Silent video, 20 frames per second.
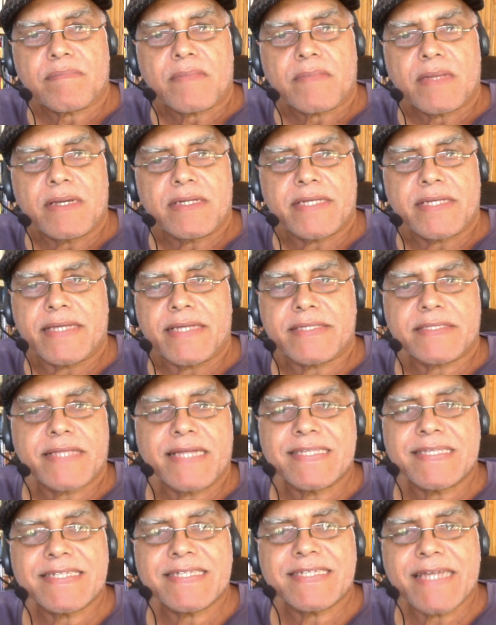It has
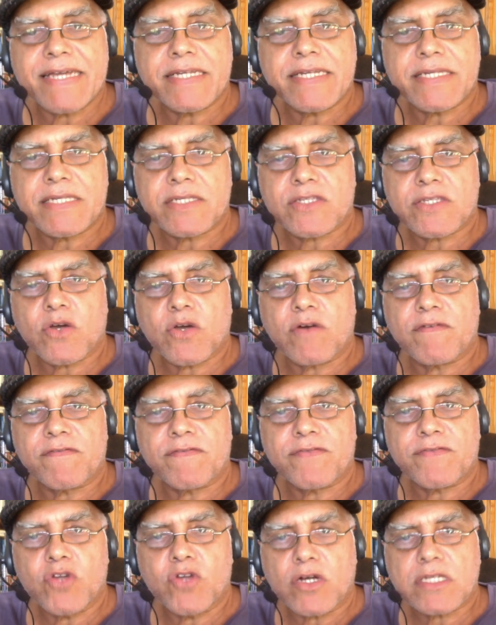that status
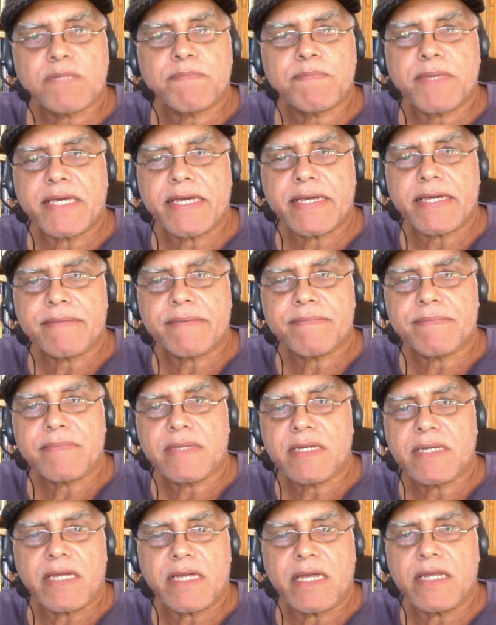of not being
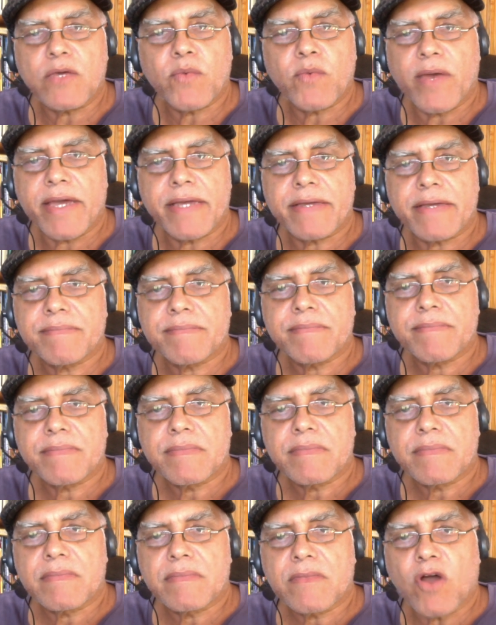in any way
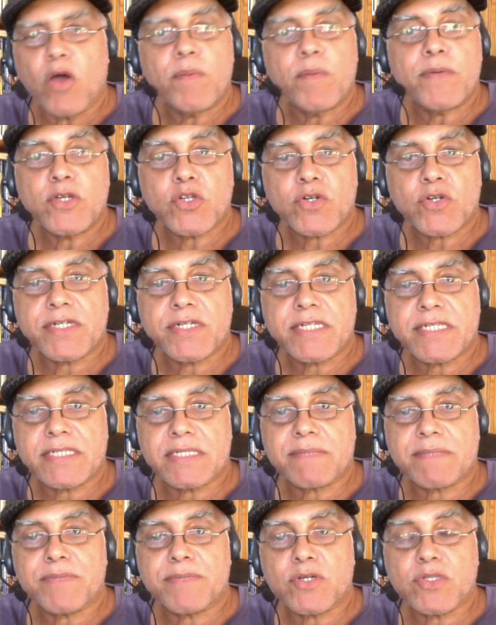open to
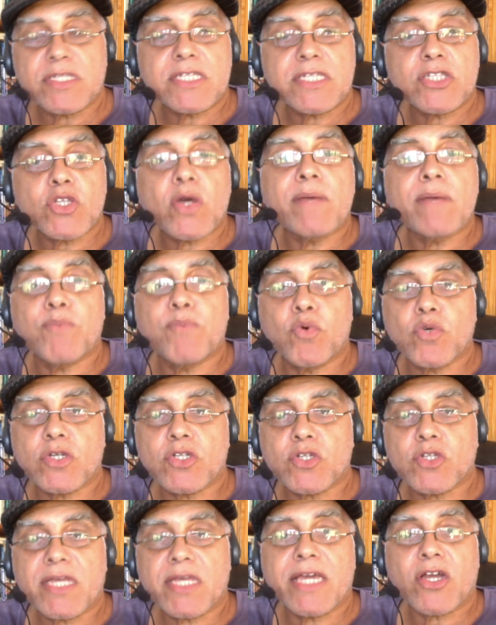criticism because it's so
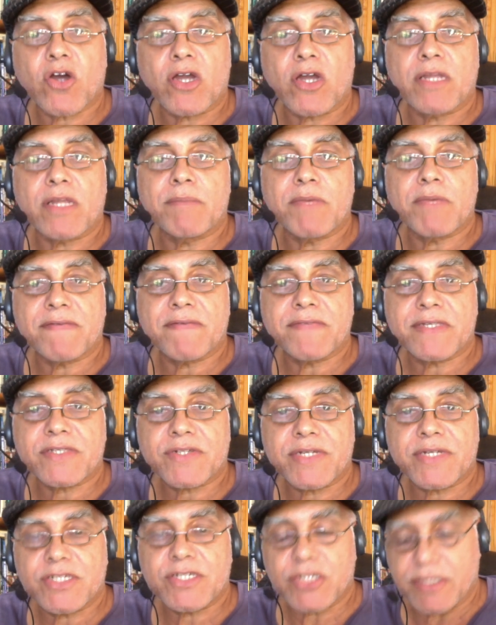important to the economy of this
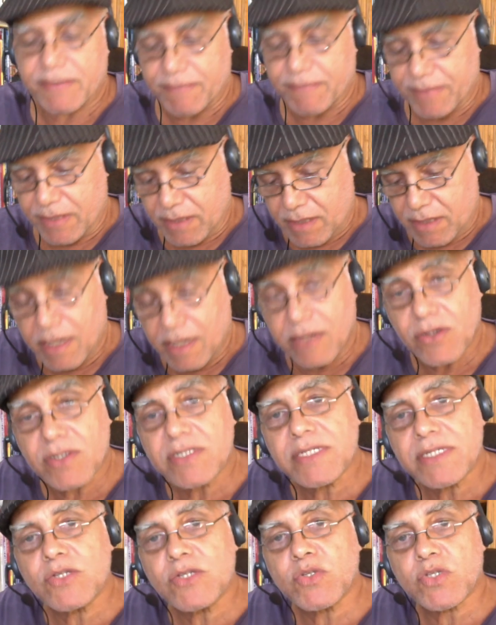region. It
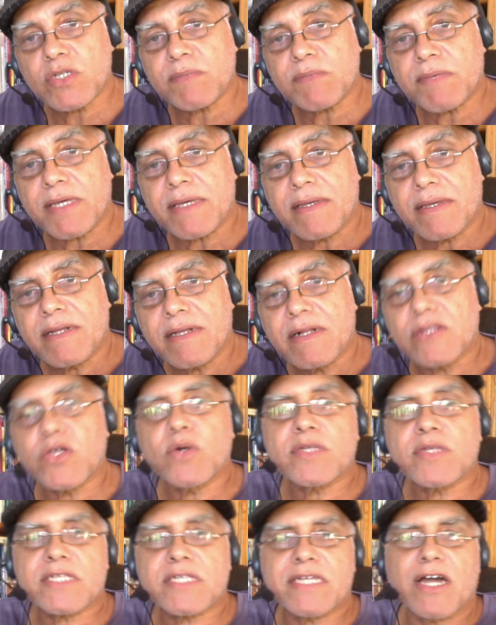continues to be,
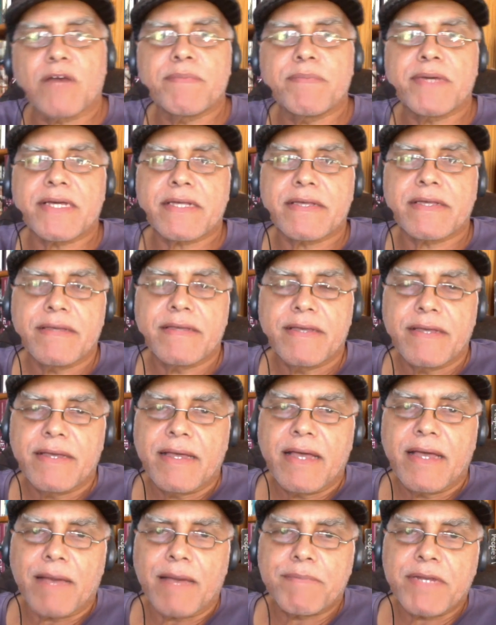although it's now being,
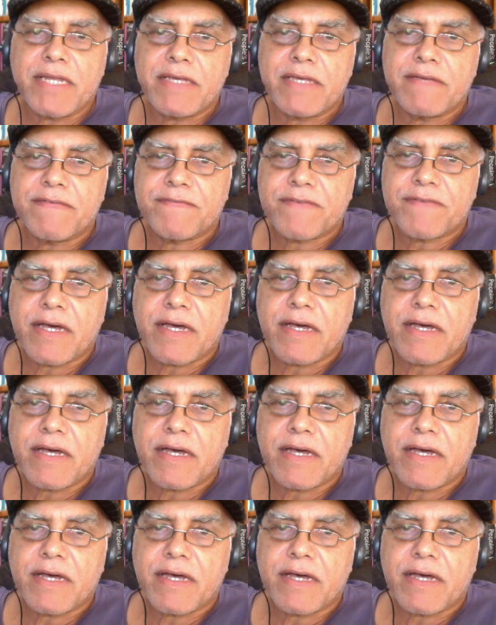I believe,